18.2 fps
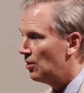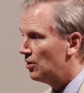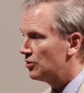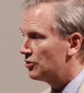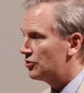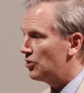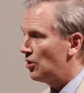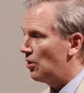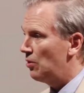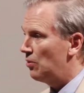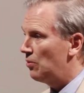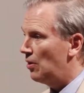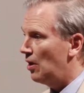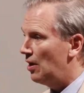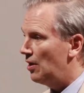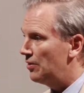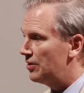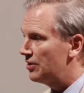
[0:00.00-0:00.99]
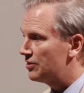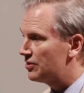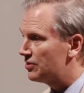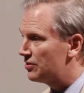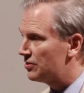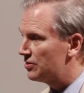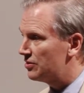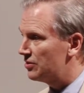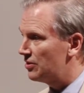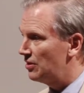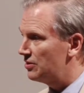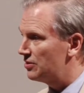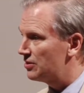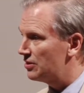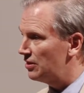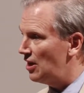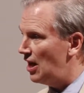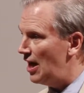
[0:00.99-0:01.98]
So uh, this,
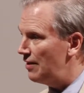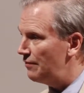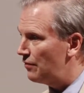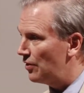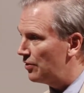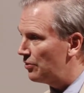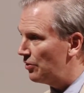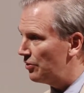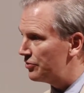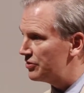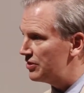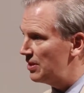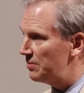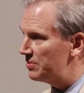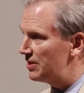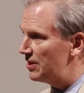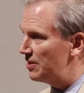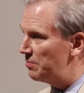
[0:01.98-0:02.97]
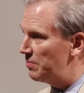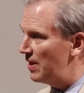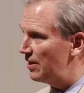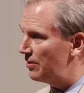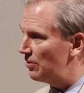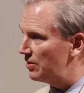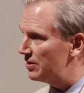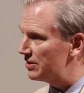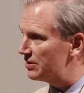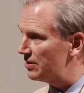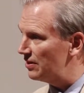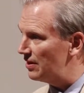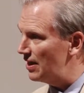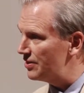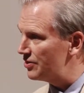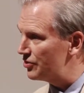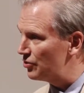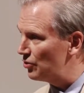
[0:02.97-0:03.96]
this life on earth seems to depend on
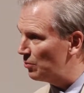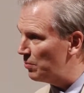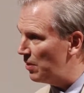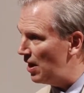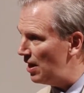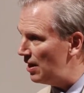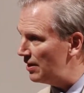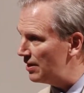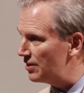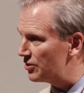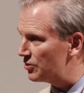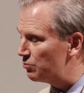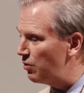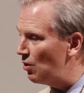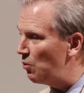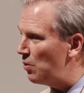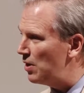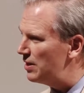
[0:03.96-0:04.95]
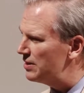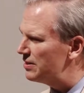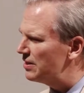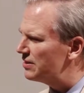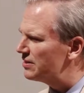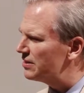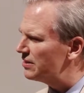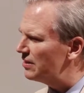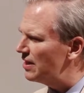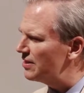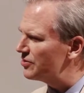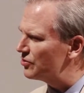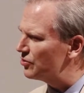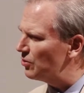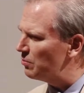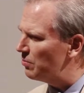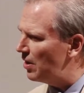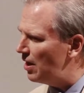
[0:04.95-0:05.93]
celestial bodies. Well, what are the
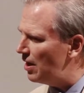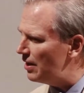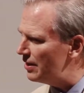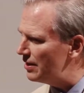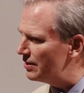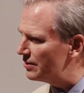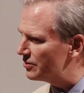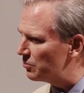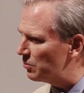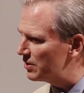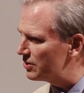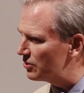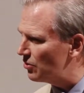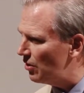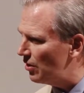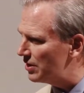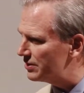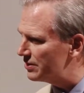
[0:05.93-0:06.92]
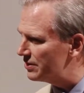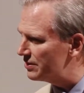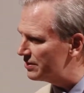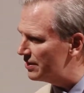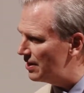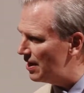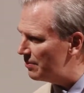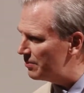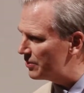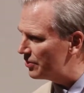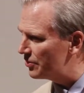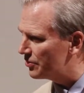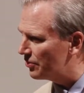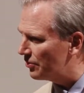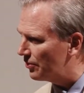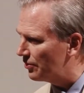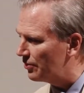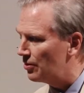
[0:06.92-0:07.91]
celestial bodies? What causes them to
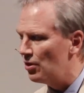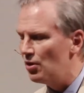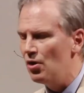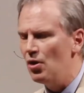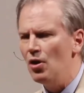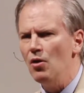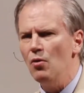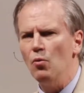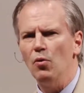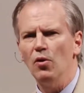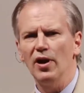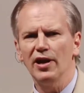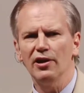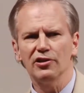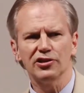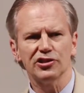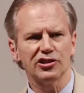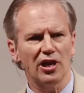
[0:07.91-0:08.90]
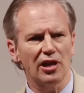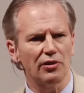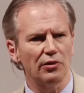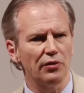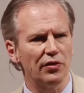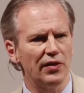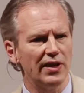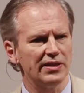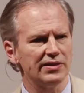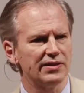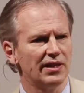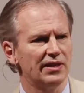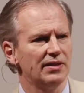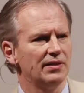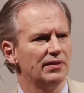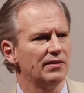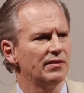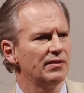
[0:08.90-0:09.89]
turn? Well, Aristotle thinks that,
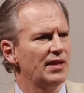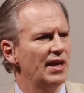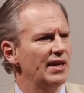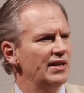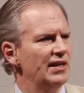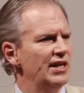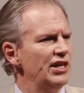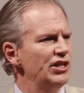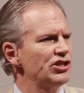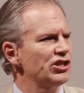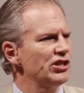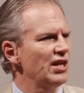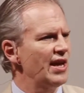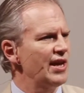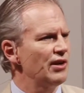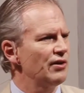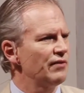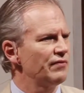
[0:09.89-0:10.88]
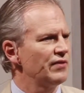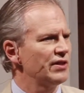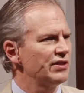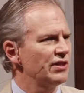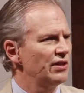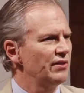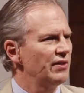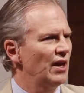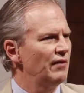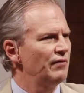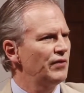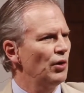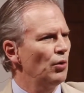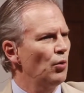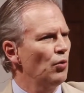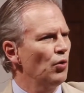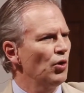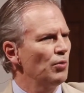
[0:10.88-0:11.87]
that each layer of the, of the
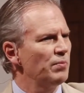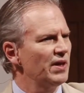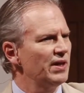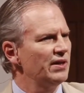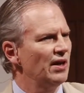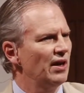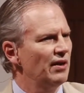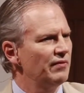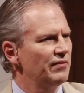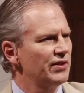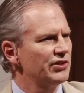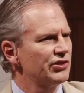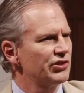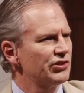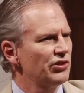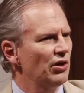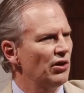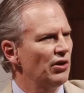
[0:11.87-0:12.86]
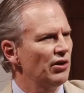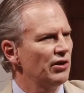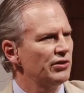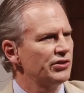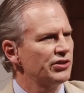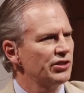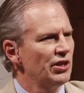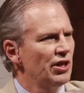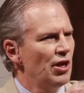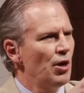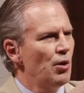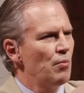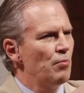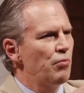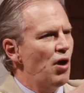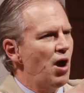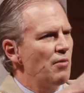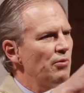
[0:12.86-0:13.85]
orbit of the stars
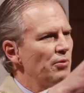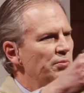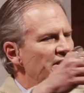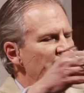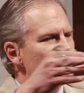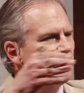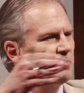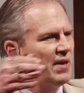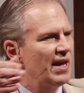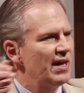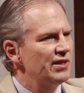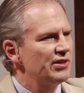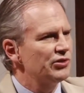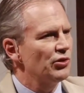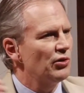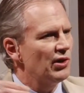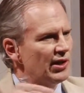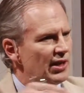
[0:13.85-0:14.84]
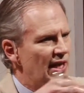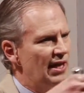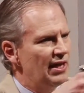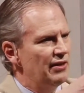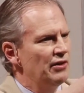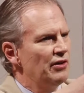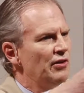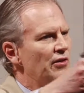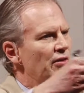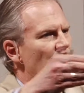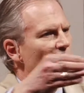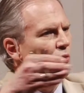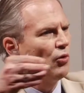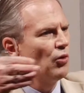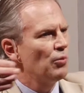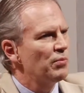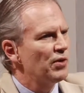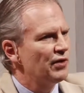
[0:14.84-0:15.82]
probably depends on a
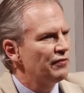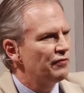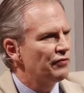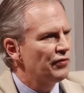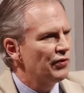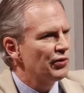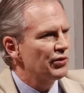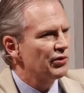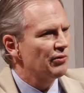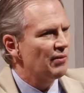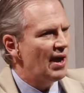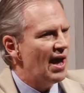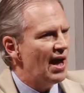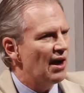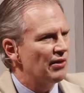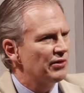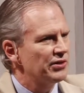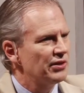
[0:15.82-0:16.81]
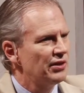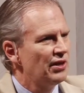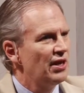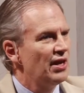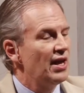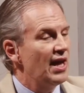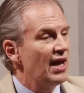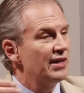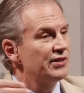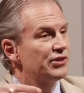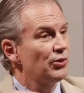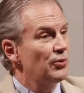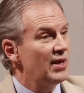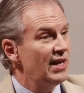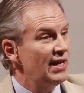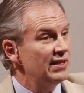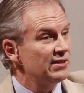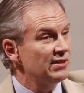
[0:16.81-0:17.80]
orbit further out. And so
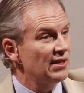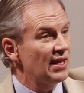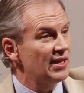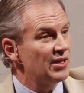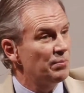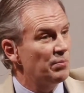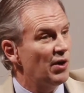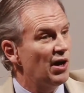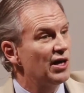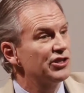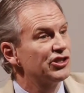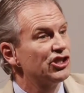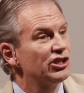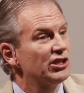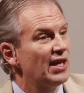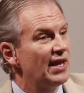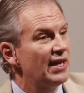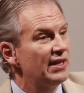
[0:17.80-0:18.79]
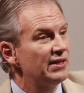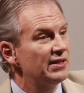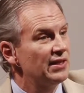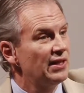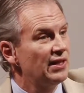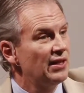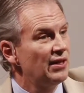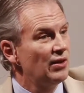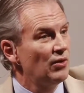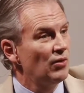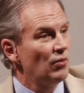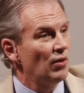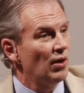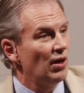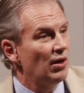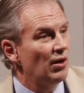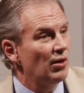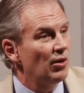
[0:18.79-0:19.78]
he's led to postulate
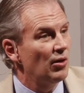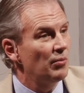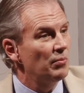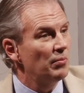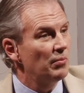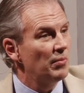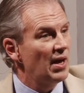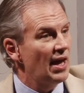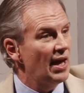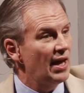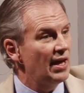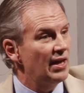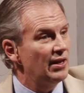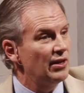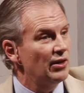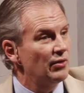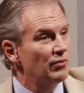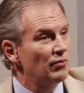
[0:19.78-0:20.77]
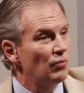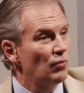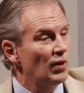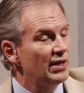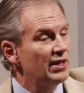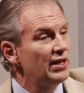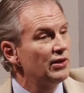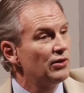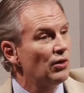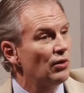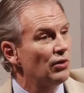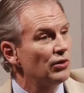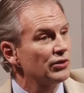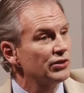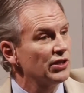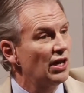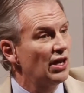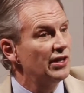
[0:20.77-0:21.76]
um, a, what he
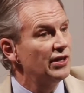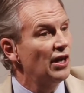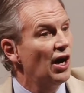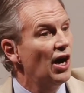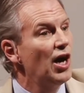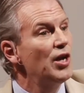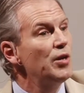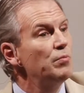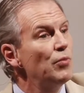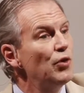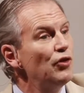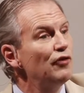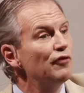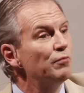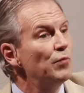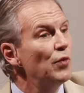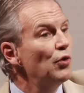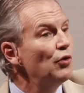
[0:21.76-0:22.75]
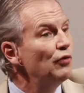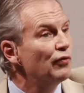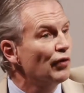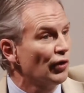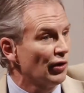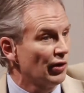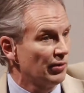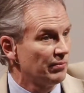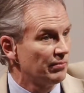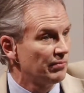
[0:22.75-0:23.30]
calls an unmoved mover.